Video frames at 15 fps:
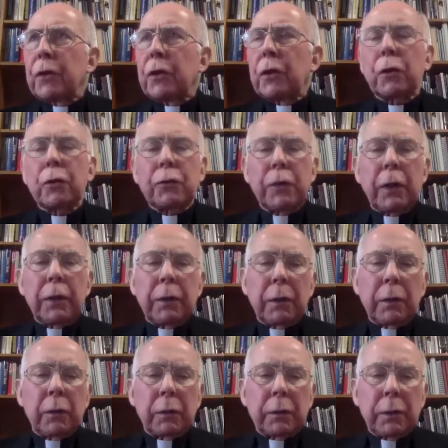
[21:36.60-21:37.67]
You could say,
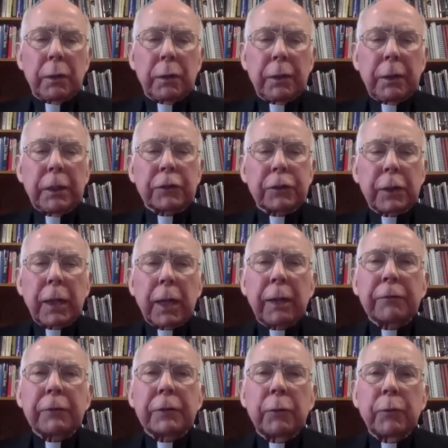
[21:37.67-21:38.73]
you know, initially,
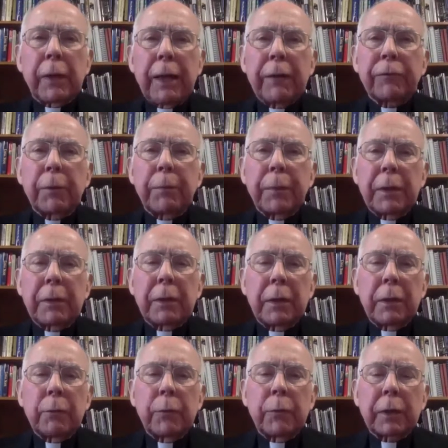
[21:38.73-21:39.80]
obviously, it would have to be
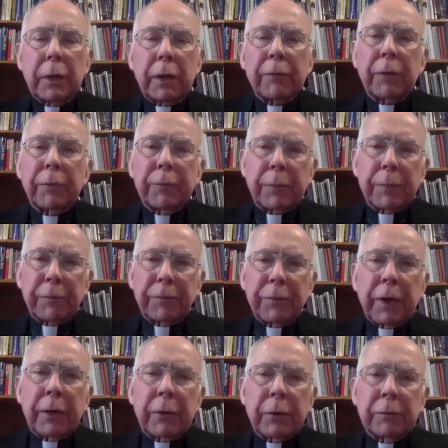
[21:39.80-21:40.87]
the recovering from the
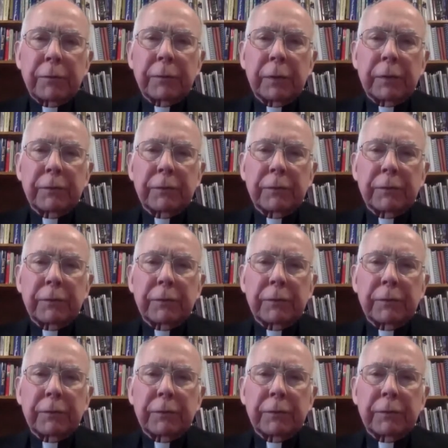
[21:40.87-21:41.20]
fire of